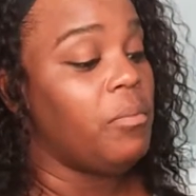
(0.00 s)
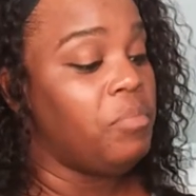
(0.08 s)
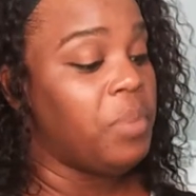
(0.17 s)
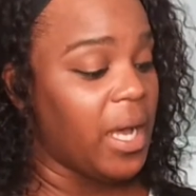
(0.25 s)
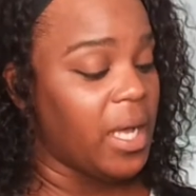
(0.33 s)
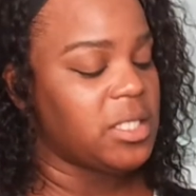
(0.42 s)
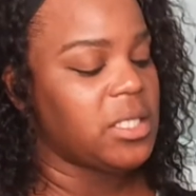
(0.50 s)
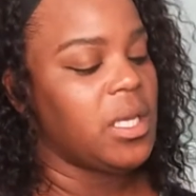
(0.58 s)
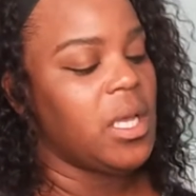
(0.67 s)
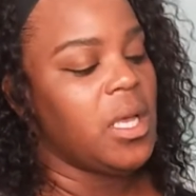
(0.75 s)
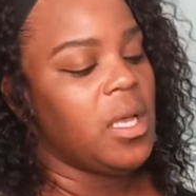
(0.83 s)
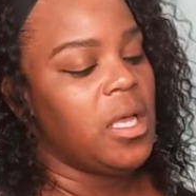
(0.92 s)
But
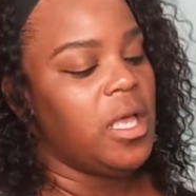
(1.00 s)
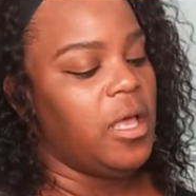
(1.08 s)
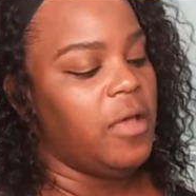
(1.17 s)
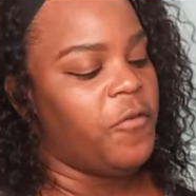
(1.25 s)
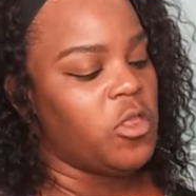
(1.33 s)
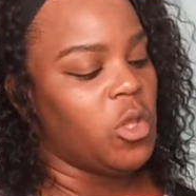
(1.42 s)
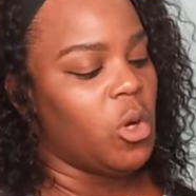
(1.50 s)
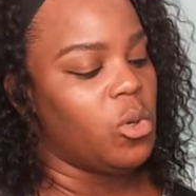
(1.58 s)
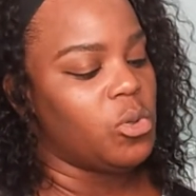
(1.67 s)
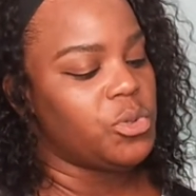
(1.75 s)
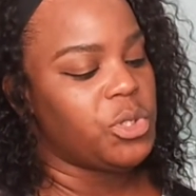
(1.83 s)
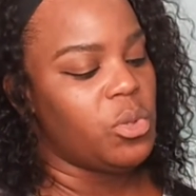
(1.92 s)
for
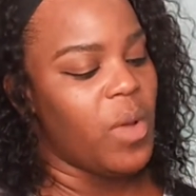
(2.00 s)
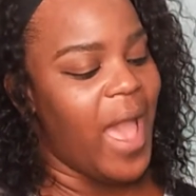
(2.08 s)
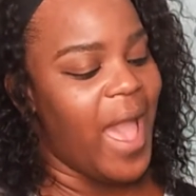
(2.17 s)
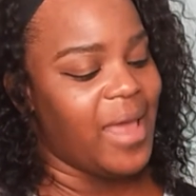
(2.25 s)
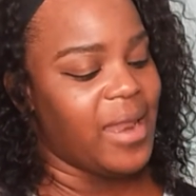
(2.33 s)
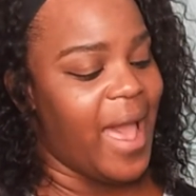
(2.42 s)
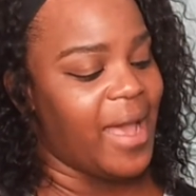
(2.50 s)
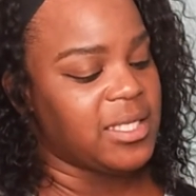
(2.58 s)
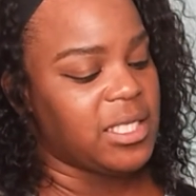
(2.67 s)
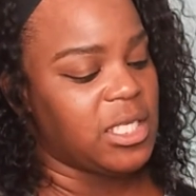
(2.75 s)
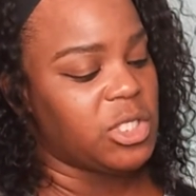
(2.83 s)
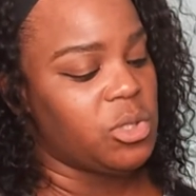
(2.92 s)
those who had
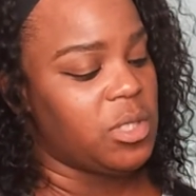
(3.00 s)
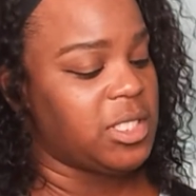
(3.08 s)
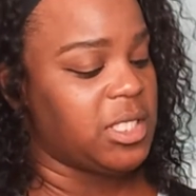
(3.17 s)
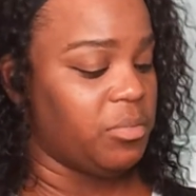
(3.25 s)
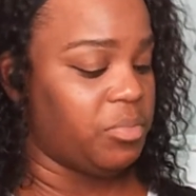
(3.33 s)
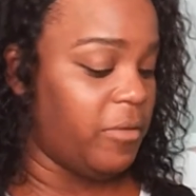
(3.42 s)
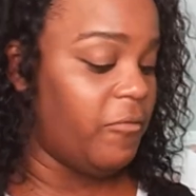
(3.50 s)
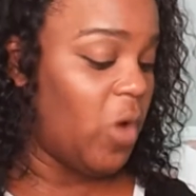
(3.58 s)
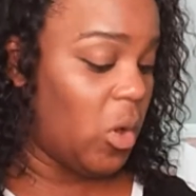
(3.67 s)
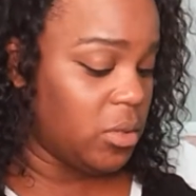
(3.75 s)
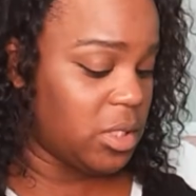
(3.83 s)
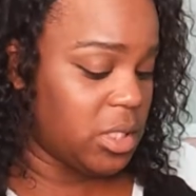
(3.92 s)
access to the template
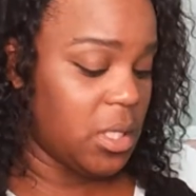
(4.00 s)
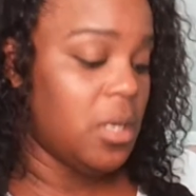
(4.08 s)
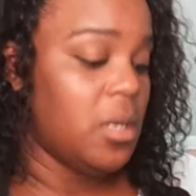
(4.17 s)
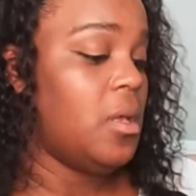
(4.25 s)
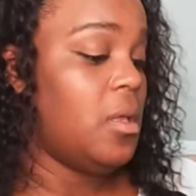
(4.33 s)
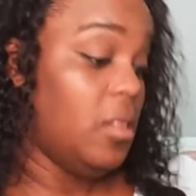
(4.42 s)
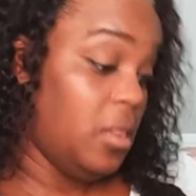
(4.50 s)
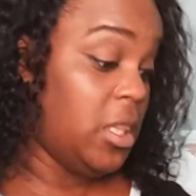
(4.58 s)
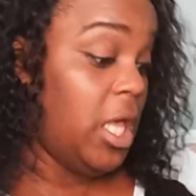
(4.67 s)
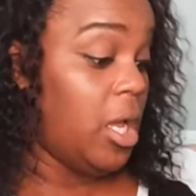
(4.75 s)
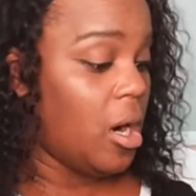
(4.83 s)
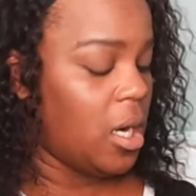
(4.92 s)
vault,
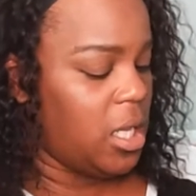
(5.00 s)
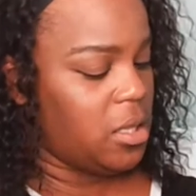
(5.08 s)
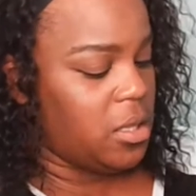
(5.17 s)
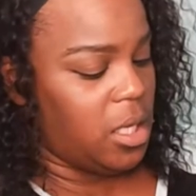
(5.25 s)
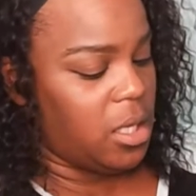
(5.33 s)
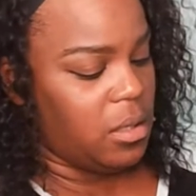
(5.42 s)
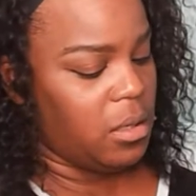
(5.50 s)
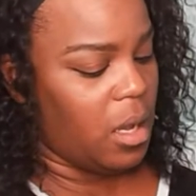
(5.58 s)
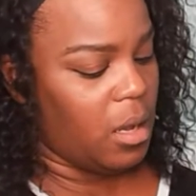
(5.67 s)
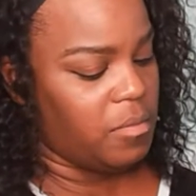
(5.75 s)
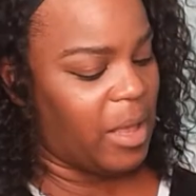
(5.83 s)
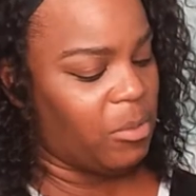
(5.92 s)
they are in there.
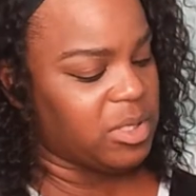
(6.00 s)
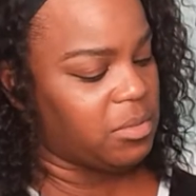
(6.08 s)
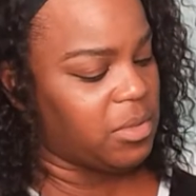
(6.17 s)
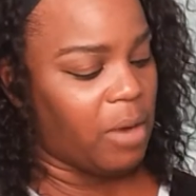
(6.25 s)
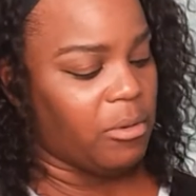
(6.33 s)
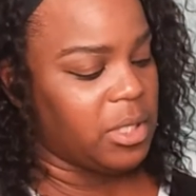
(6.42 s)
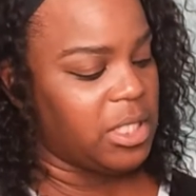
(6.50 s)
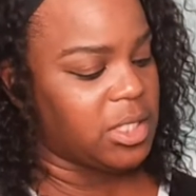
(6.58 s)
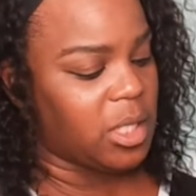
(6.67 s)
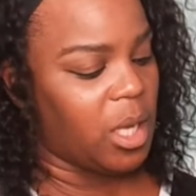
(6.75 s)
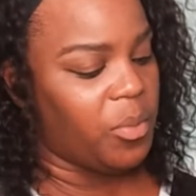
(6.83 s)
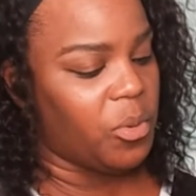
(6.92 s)
That was something I released a
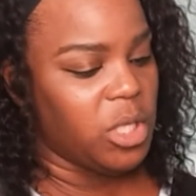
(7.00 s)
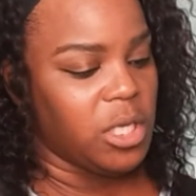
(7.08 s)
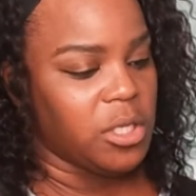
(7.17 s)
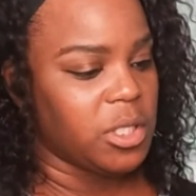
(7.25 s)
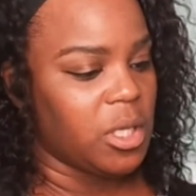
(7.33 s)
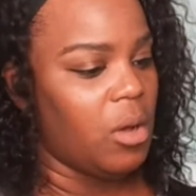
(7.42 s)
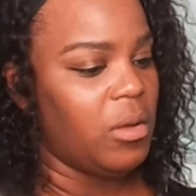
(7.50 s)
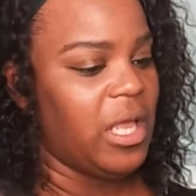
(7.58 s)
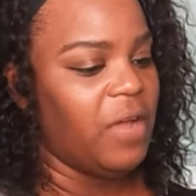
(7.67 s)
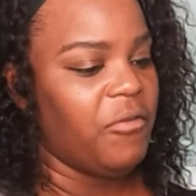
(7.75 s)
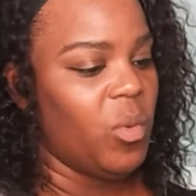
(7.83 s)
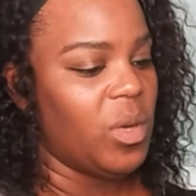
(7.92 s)
couple years ago, and
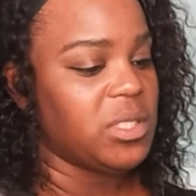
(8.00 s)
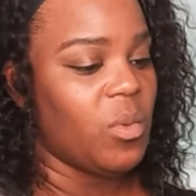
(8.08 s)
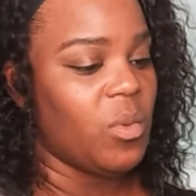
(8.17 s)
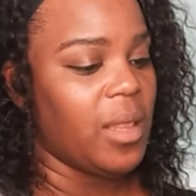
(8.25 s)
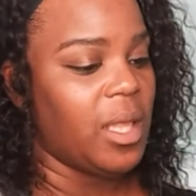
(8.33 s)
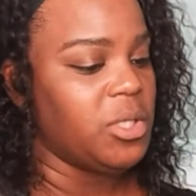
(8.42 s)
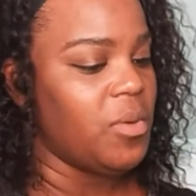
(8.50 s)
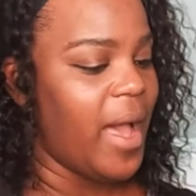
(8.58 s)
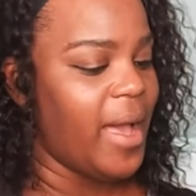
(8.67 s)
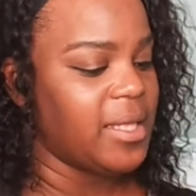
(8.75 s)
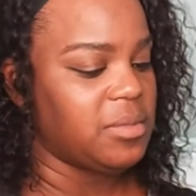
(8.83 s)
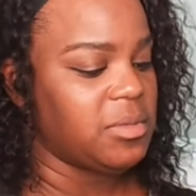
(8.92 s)
every once in a while I do
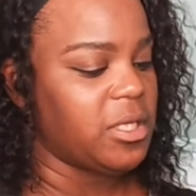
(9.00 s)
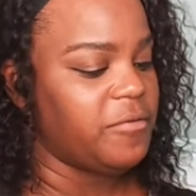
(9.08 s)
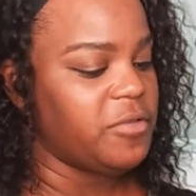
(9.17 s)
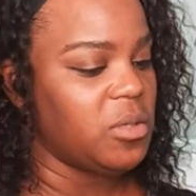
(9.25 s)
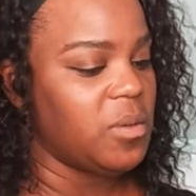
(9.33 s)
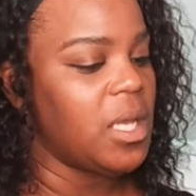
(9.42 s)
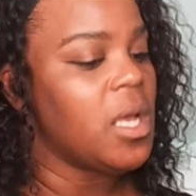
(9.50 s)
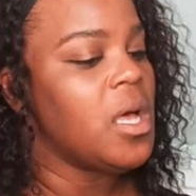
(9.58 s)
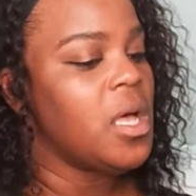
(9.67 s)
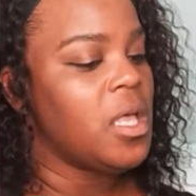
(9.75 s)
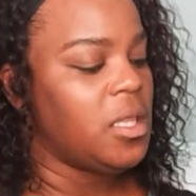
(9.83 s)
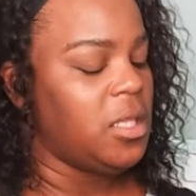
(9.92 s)
add some stuff to it.
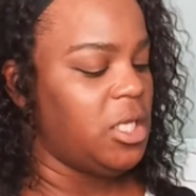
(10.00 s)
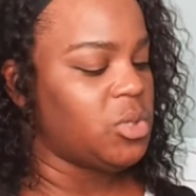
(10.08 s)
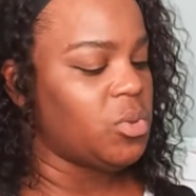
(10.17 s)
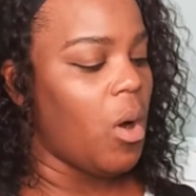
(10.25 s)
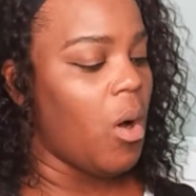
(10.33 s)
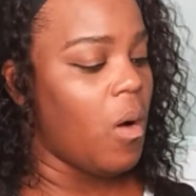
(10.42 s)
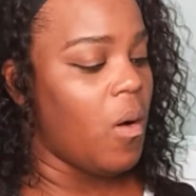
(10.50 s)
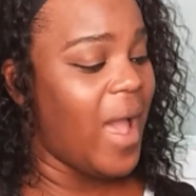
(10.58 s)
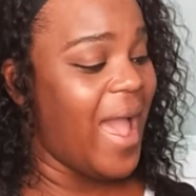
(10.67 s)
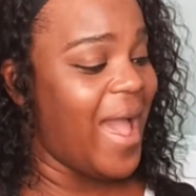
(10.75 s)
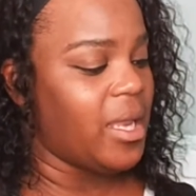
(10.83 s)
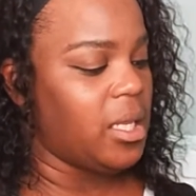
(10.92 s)
These were all
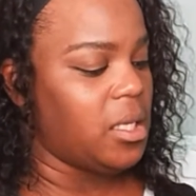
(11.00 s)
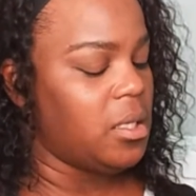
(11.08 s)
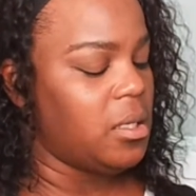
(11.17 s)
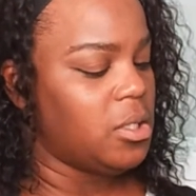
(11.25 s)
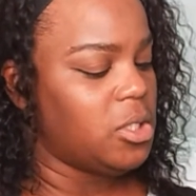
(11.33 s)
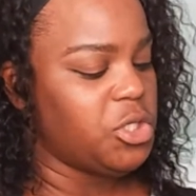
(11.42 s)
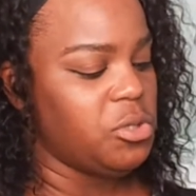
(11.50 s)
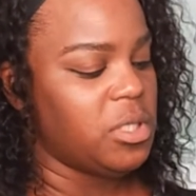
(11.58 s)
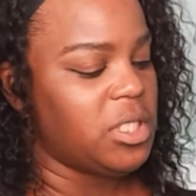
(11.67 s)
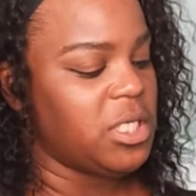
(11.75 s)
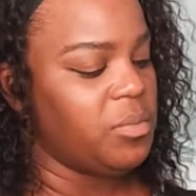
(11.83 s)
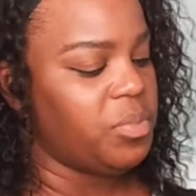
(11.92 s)
added to the
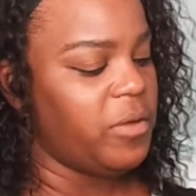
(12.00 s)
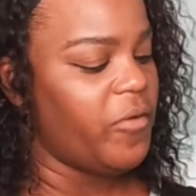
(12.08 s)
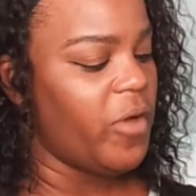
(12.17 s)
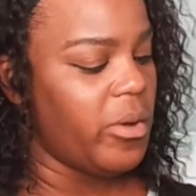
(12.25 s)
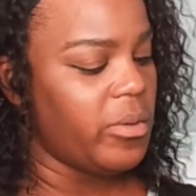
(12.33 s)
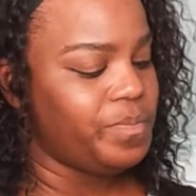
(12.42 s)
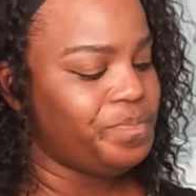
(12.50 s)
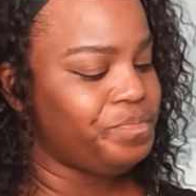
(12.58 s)
template vault.